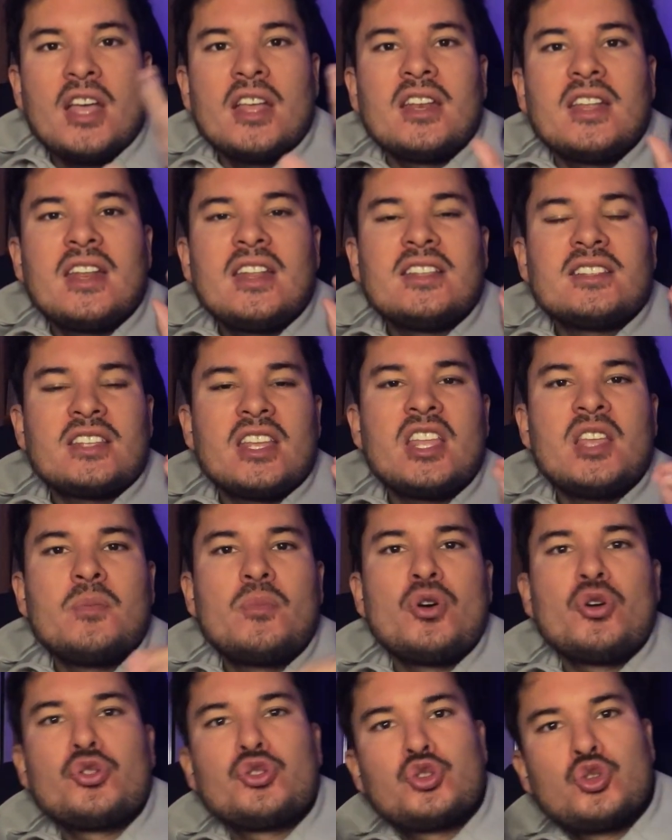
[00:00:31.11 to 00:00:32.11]
that is
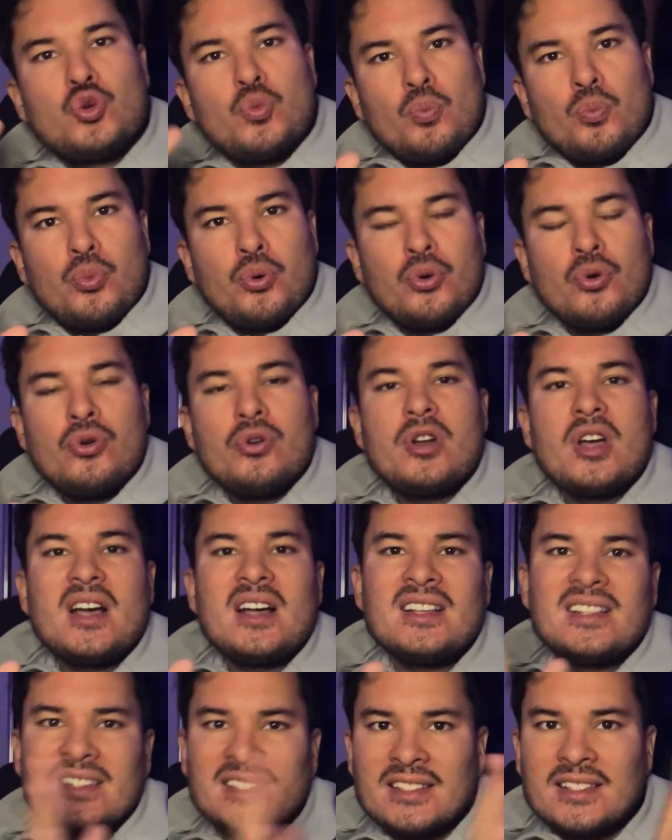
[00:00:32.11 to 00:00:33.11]
able to put
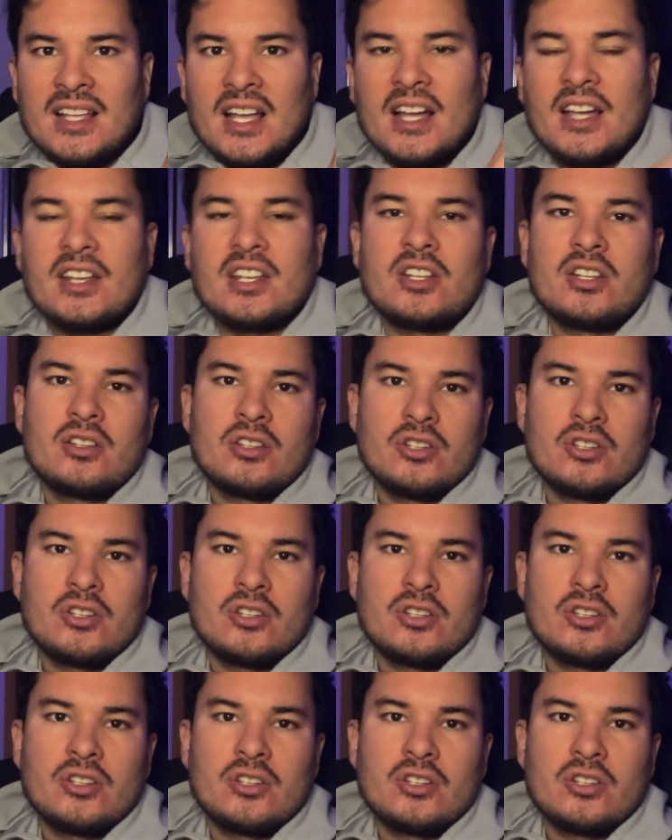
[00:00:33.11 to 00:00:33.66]
aside